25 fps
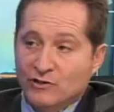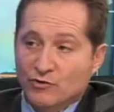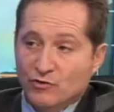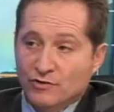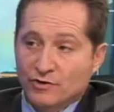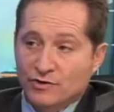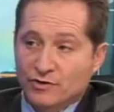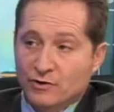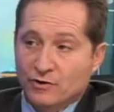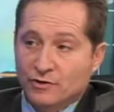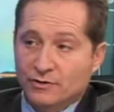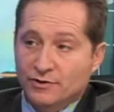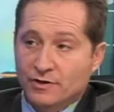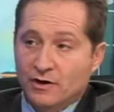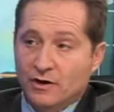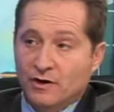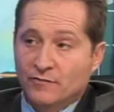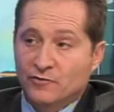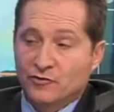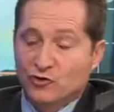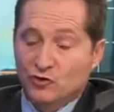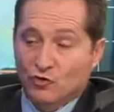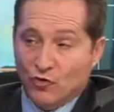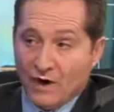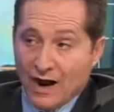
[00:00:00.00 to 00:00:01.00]
a result
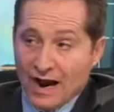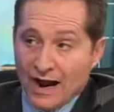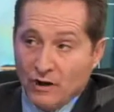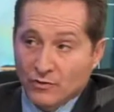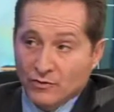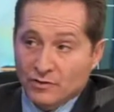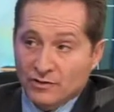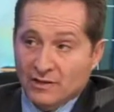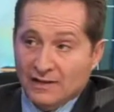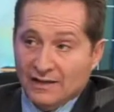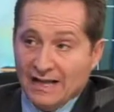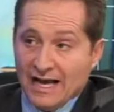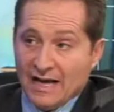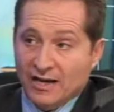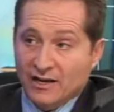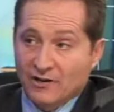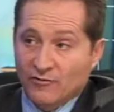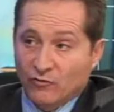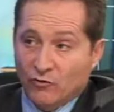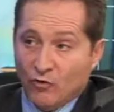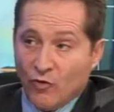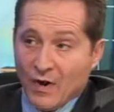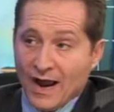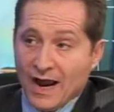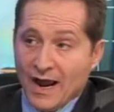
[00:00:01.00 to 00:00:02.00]
of drought, lack
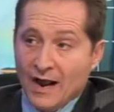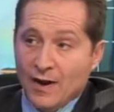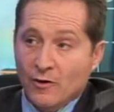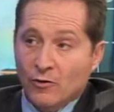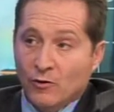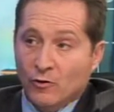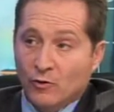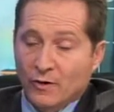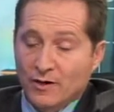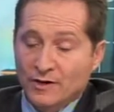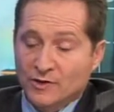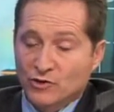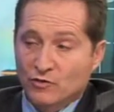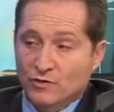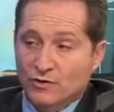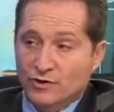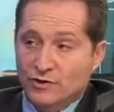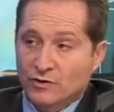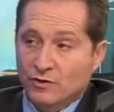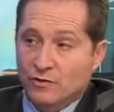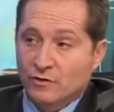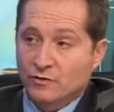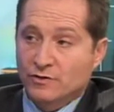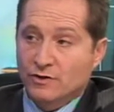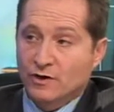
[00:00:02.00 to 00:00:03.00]
of rain, or as a
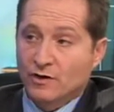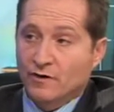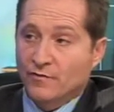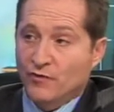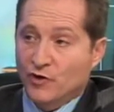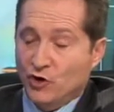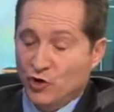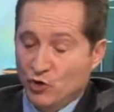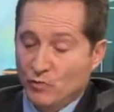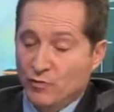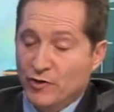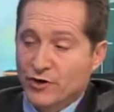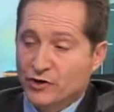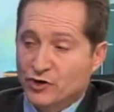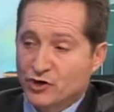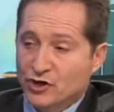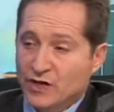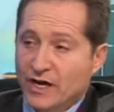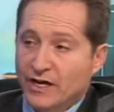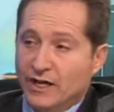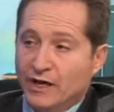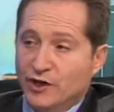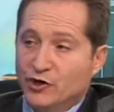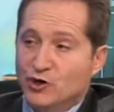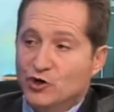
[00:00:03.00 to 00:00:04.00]
result of humans
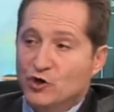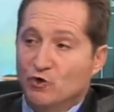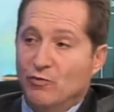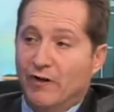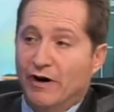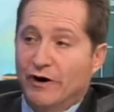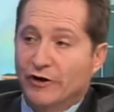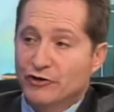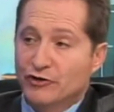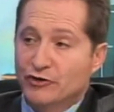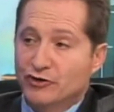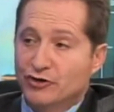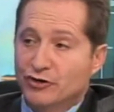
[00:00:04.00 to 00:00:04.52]
taking too much?